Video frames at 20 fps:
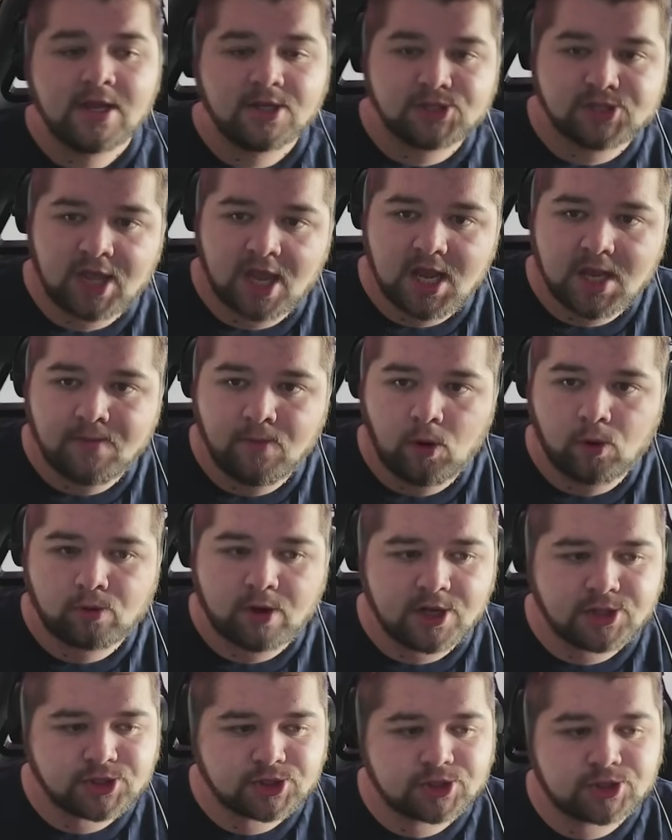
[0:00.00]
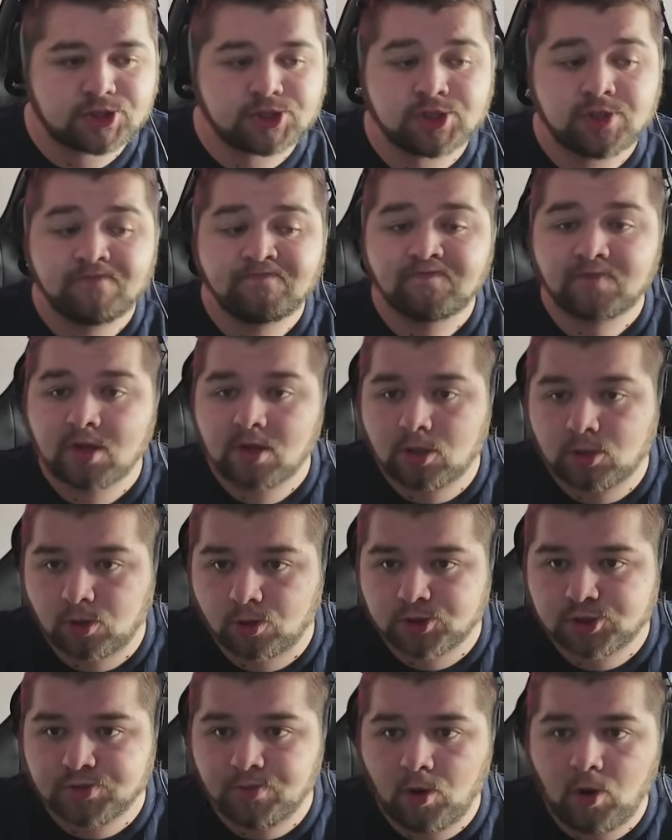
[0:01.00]
Take more risks,
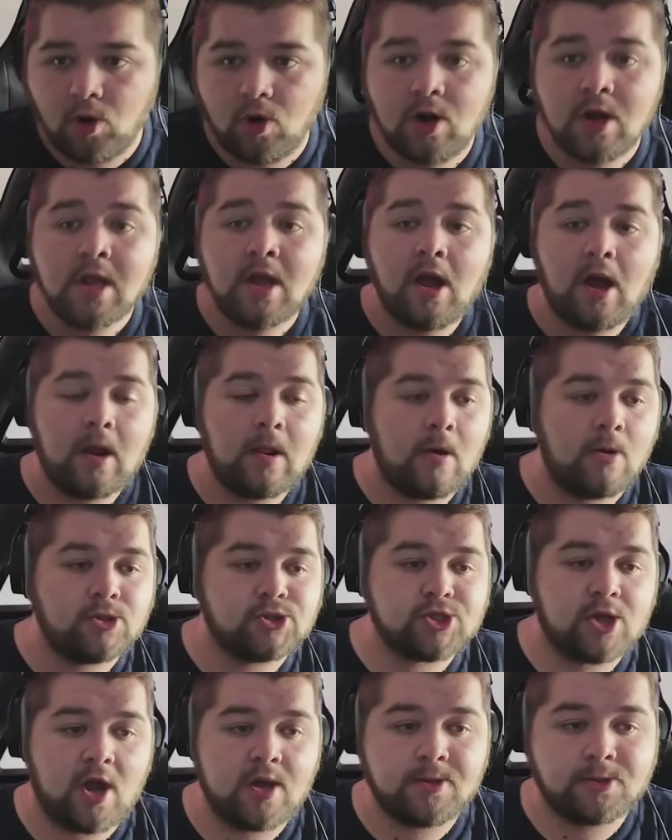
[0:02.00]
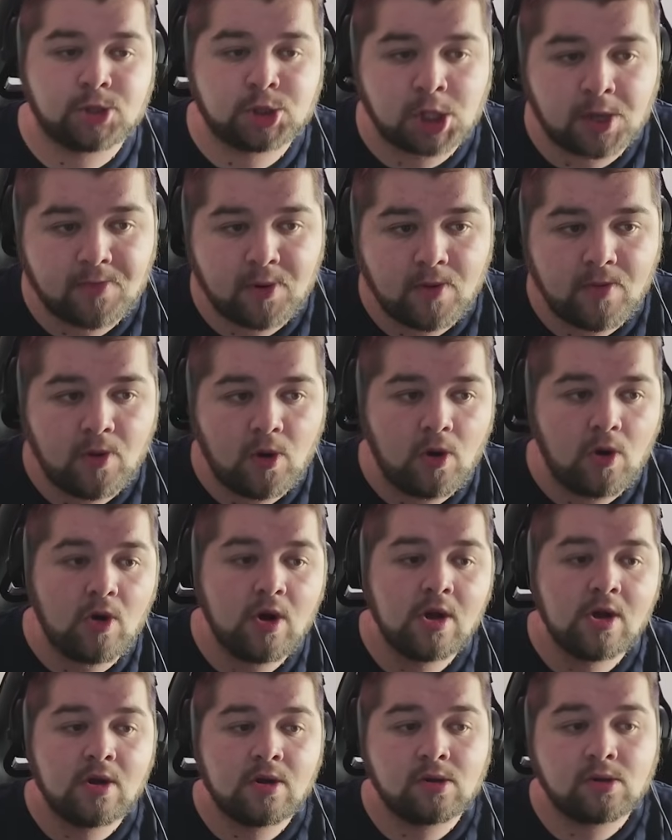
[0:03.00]
cross more, alongside of dribble more,
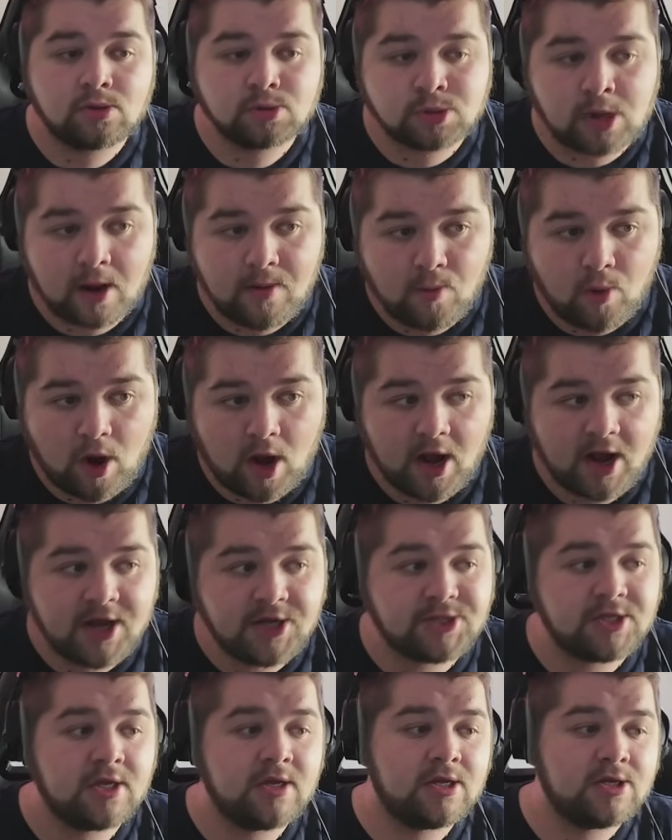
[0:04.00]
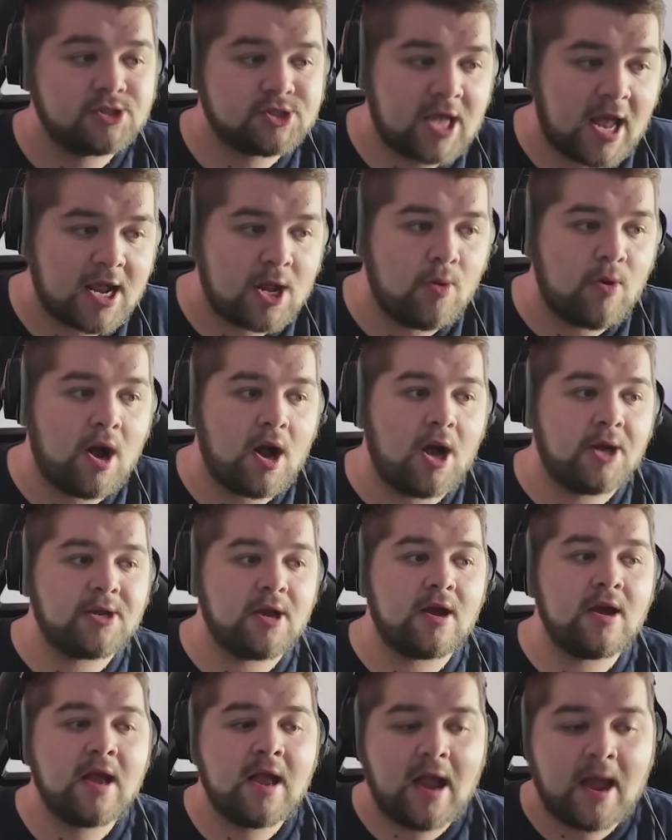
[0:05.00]
run wide, tackle
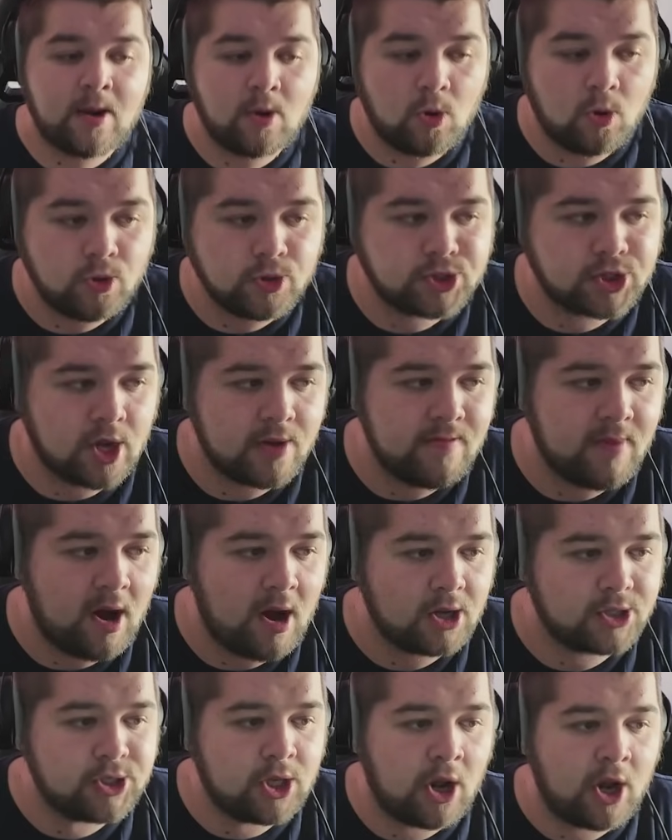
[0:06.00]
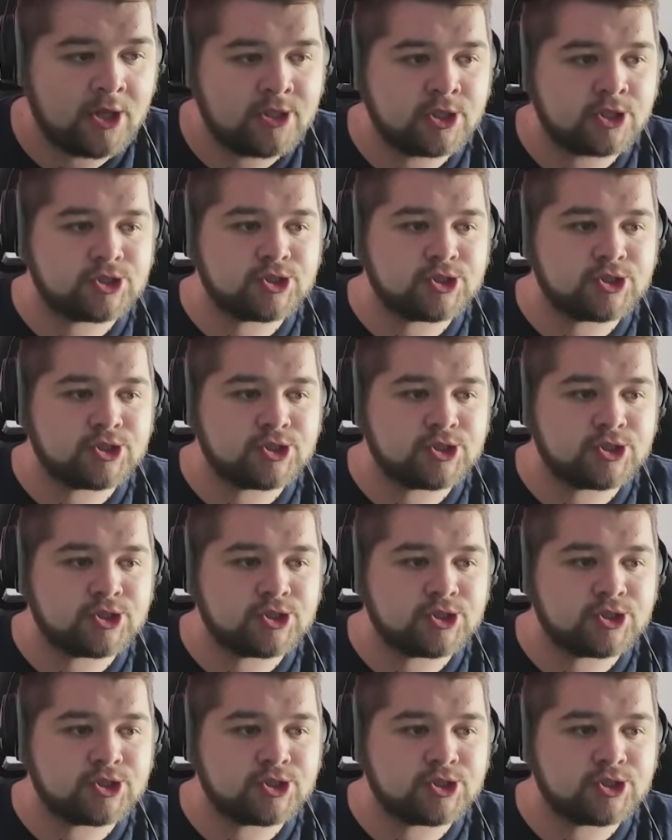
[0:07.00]
harder, and also mark tighter.